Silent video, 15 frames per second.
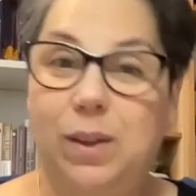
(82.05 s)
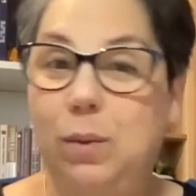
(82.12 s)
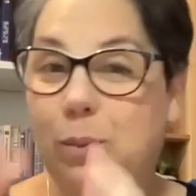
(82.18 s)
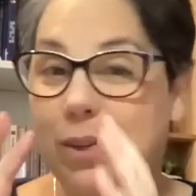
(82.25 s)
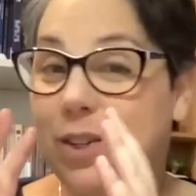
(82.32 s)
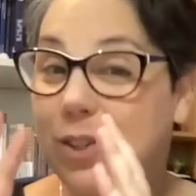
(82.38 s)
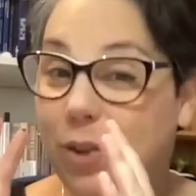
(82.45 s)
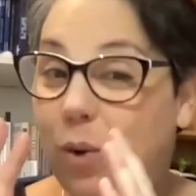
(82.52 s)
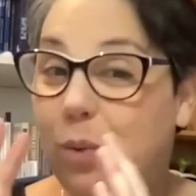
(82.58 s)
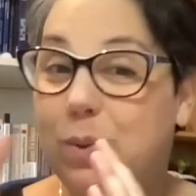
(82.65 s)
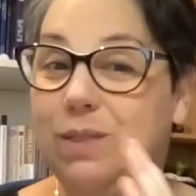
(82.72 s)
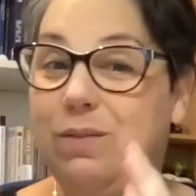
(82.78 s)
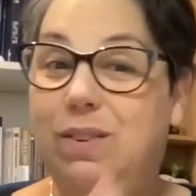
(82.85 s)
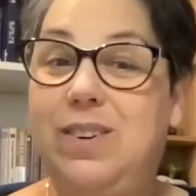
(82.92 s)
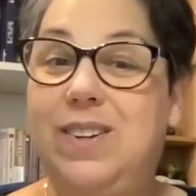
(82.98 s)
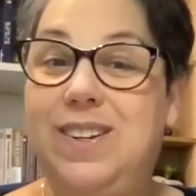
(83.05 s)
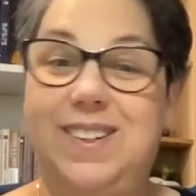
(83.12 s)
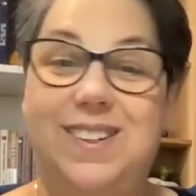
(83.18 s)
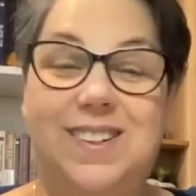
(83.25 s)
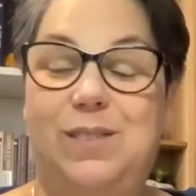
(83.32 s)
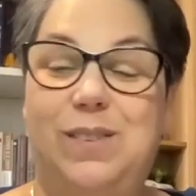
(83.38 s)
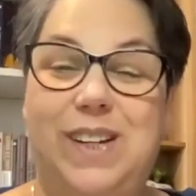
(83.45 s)
which is always
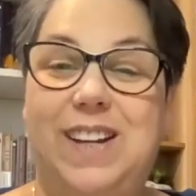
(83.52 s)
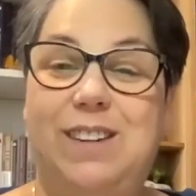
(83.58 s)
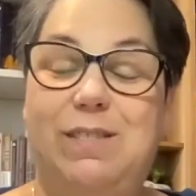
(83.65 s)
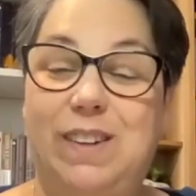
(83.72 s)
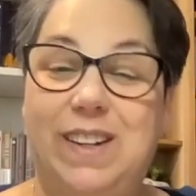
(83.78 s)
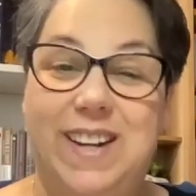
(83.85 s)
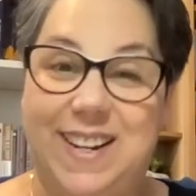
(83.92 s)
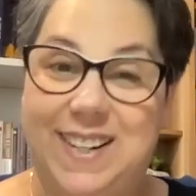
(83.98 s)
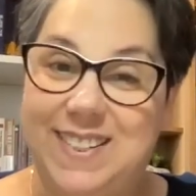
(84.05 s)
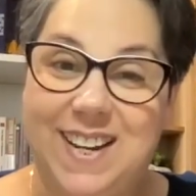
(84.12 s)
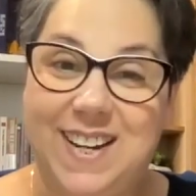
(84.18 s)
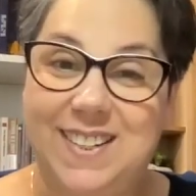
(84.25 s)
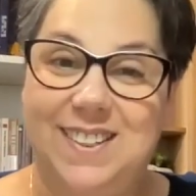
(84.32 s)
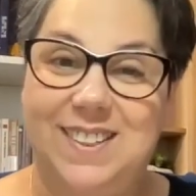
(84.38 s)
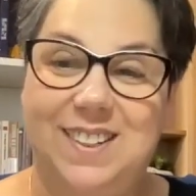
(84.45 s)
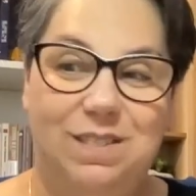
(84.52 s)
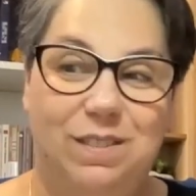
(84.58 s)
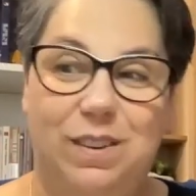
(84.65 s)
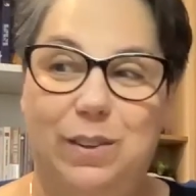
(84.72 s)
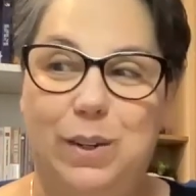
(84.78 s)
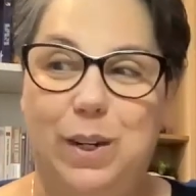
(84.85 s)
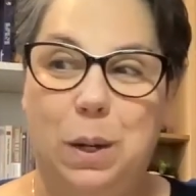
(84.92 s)
we get very excited and
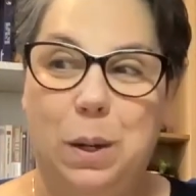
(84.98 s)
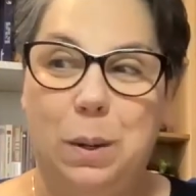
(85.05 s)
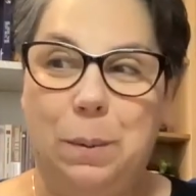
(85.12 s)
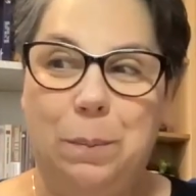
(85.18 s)
very